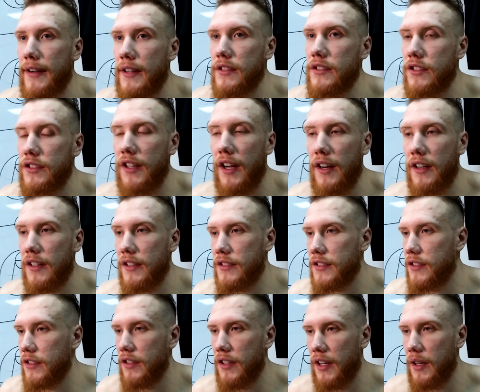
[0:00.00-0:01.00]
just gotta
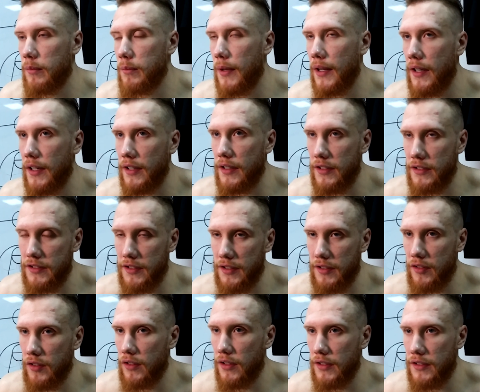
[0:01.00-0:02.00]
continue to get better,
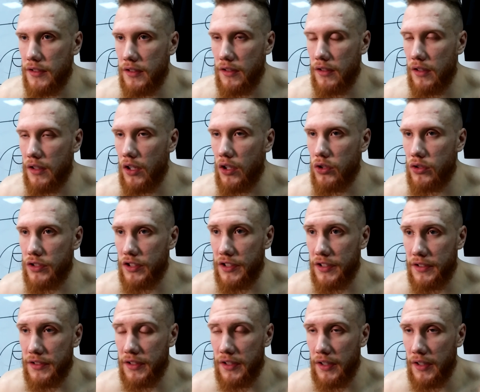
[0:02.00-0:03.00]
continue to listen to the
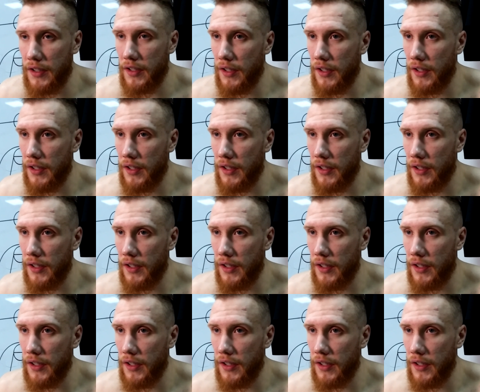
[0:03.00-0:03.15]
coaches,